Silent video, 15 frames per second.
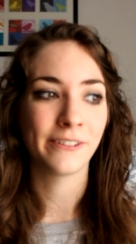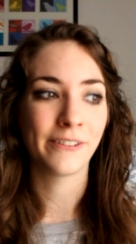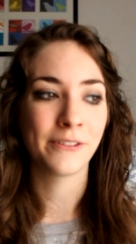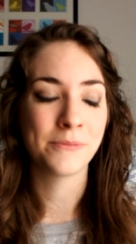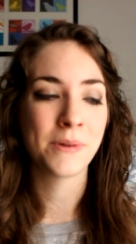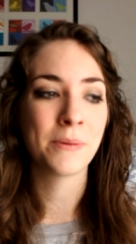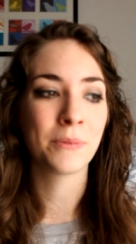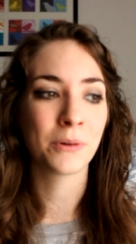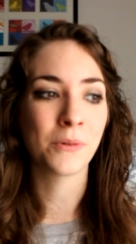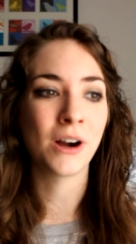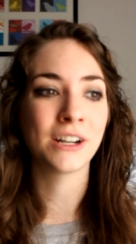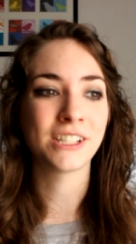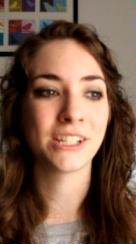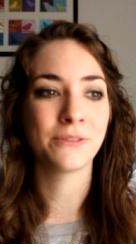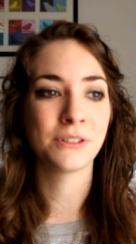remember
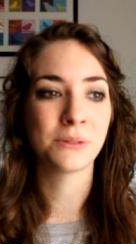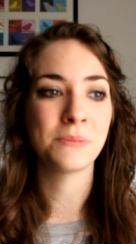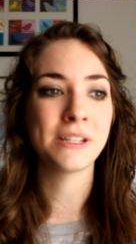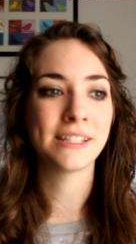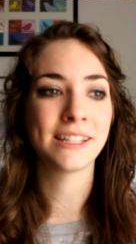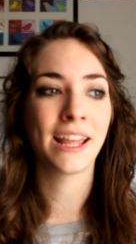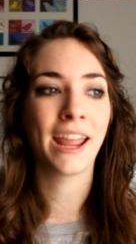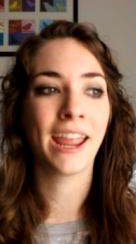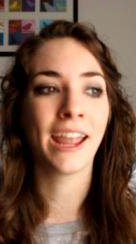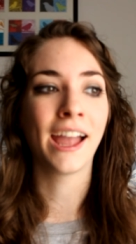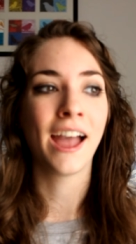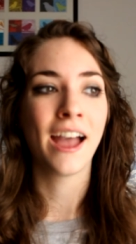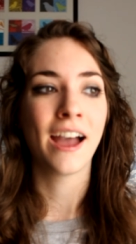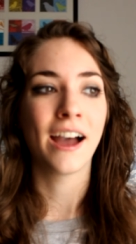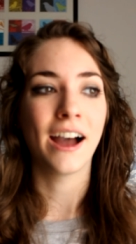watching was me
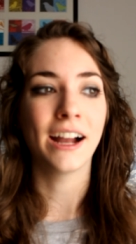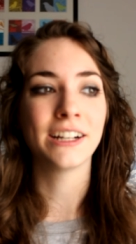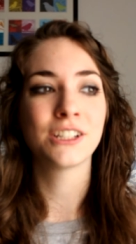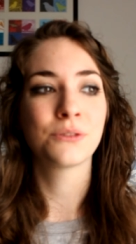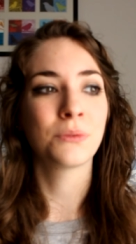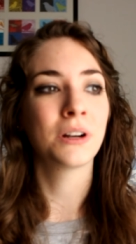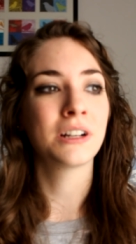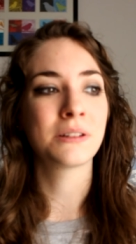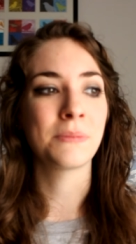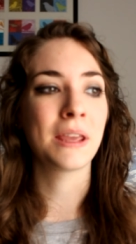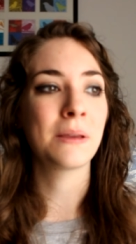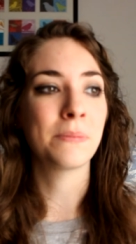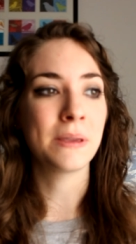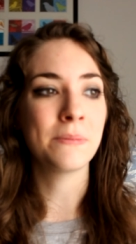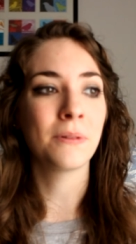saying, I just wanted to
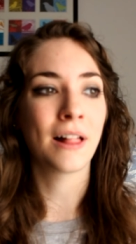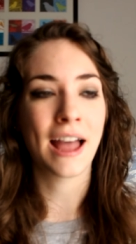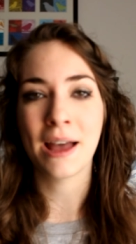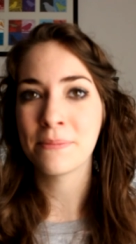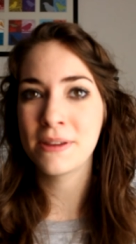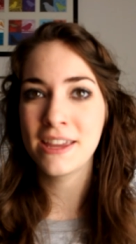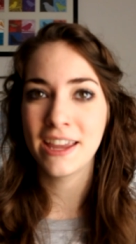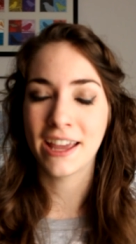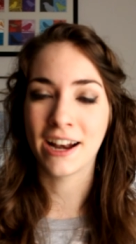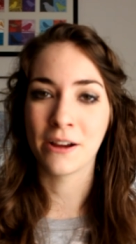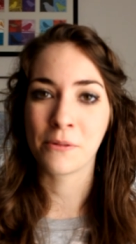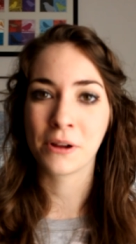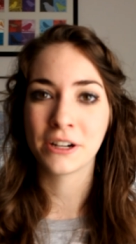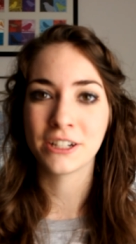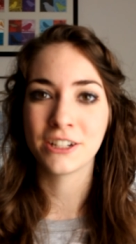make people happy, and I
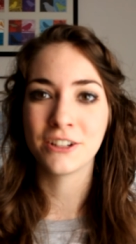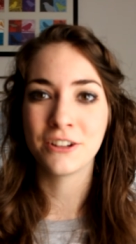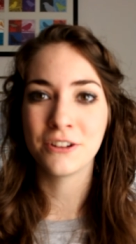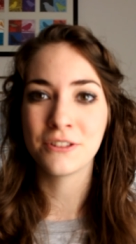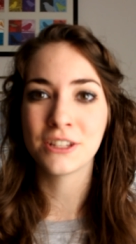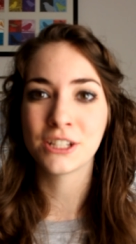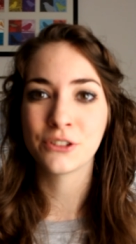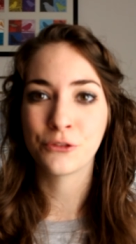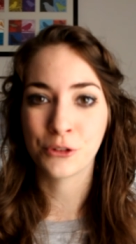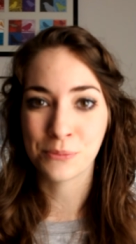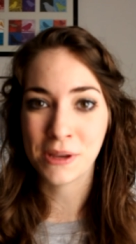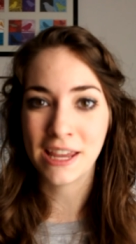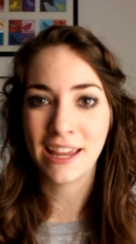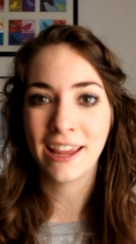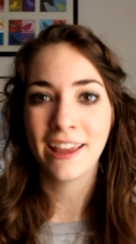wanted to do this for
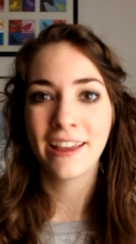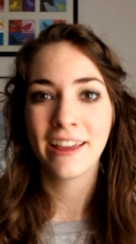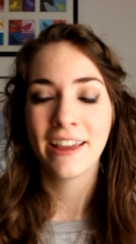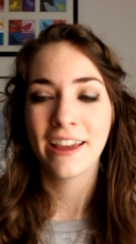me,